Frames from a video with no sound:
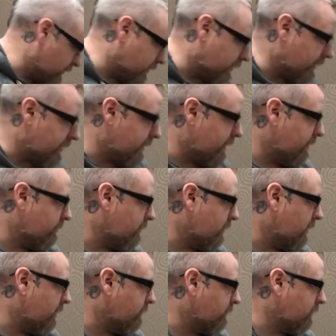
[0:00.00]
I
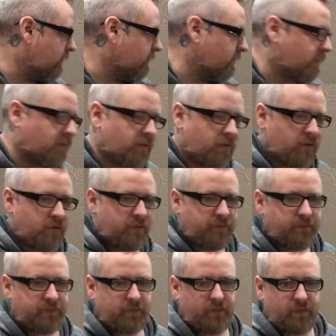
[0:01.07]
was gonna go
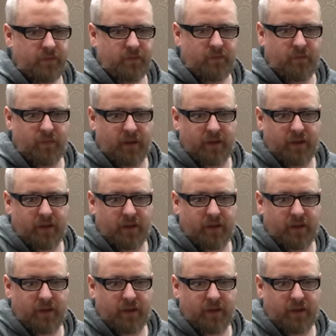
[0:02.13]
at